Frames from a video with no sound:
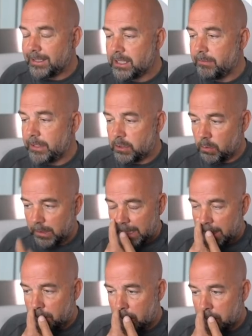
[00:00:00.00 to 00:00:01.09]
individual
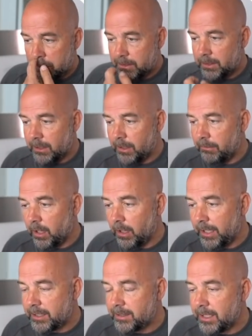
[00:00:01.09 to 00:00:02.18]
keywords are
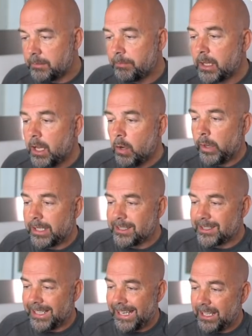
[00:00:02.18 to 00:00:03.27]
listed, we can
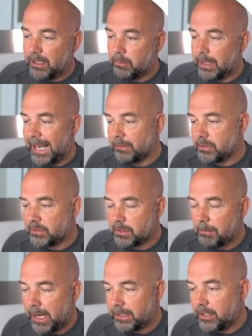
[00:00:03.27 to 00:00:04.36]
see here, it allows us to
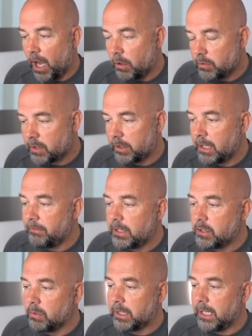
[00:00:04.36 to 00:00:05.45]
make notes on the
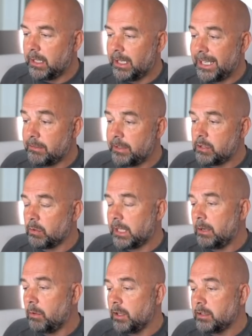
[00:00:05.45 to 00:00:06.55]
individual key, individual
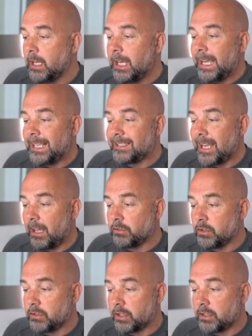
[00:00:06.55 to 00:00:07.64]
keyword. It tells
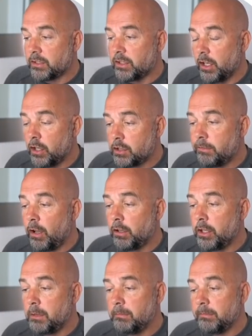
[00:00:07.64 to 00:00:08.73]
us the search
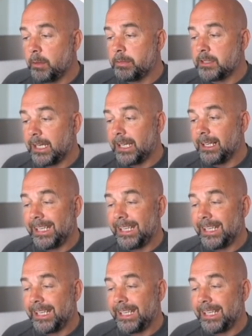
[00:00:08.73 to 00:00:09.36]
volume for a particular